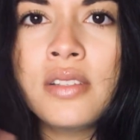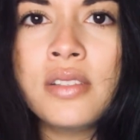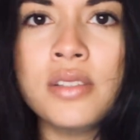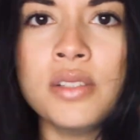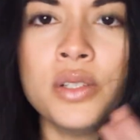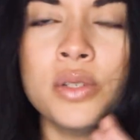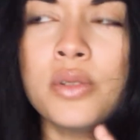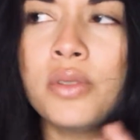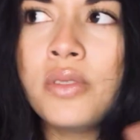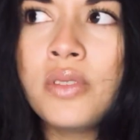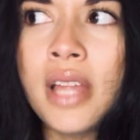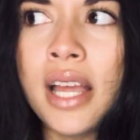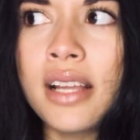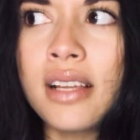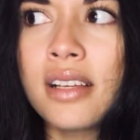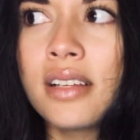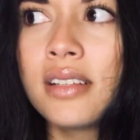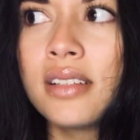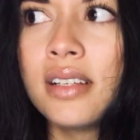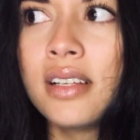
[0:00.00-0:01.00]
You,
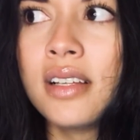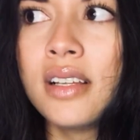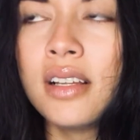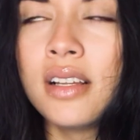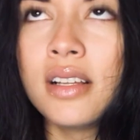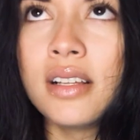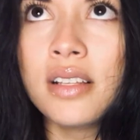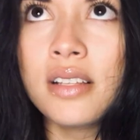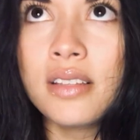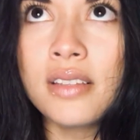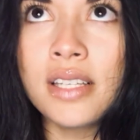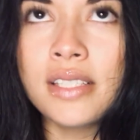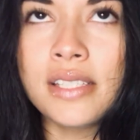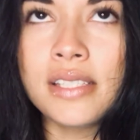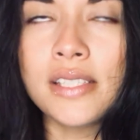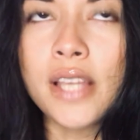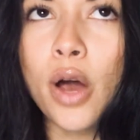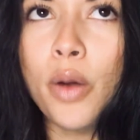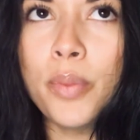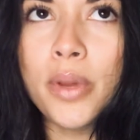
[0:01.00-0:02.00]
like, this
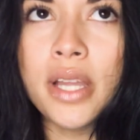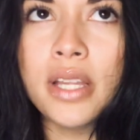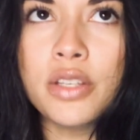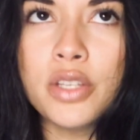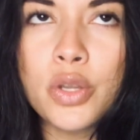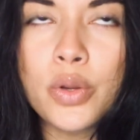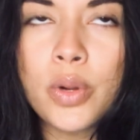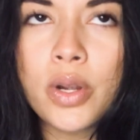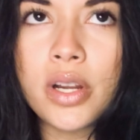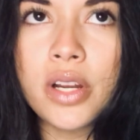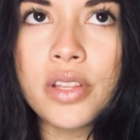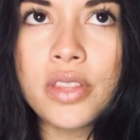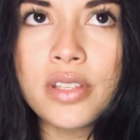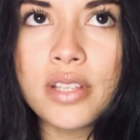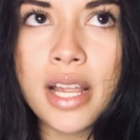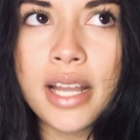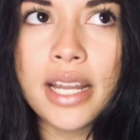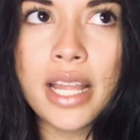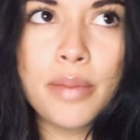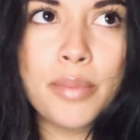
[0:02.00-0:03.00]
is helping new earth
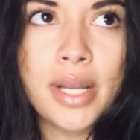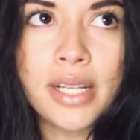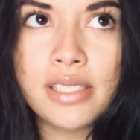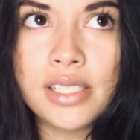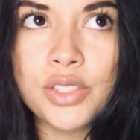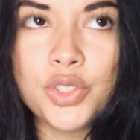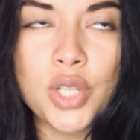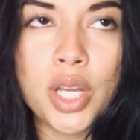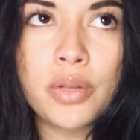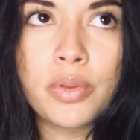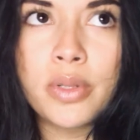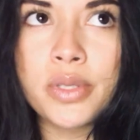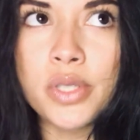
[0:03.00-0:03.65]
dynamics in general.